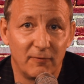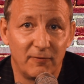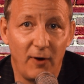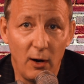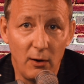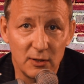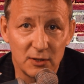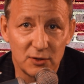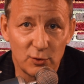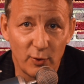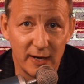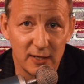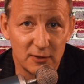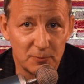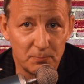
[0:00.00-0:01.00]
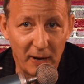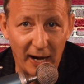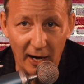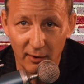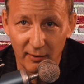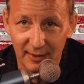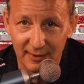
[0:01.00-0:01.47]
Far as
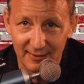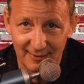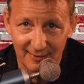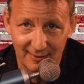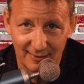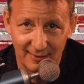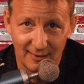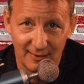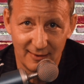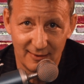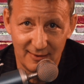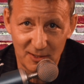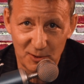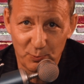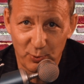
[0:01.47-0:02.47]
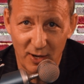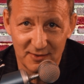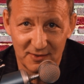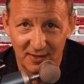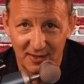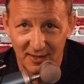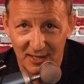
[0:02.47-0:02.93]
transparent, this
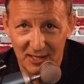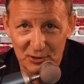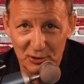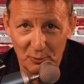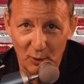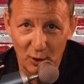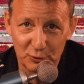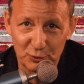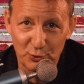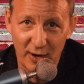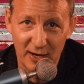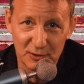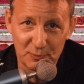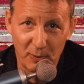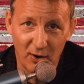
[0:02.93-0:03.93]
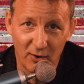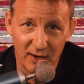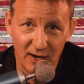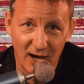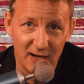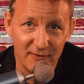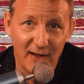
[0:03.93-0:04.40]
president is the most
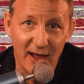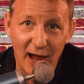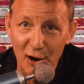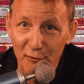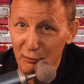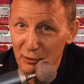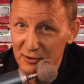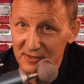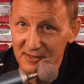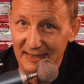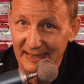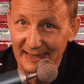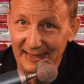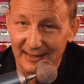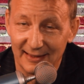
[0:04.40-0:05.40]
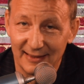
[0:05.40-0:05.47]
transparent I've ever seen.